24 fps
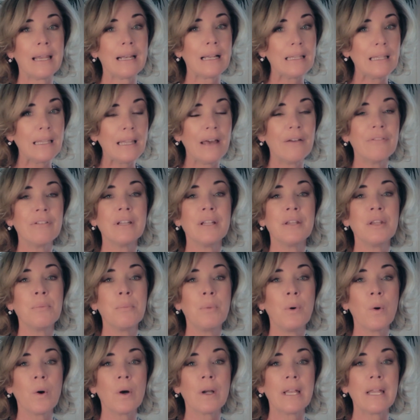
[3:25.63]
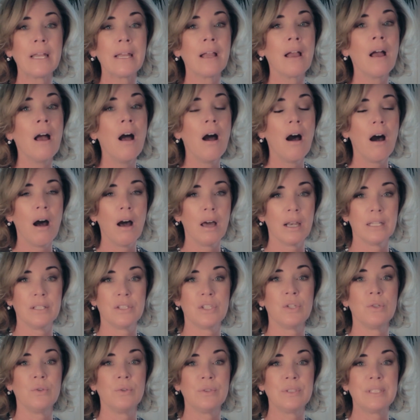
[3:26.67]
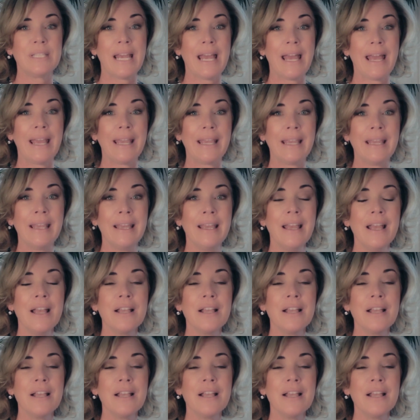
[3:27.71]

at 11 in the morning on a Tuesday.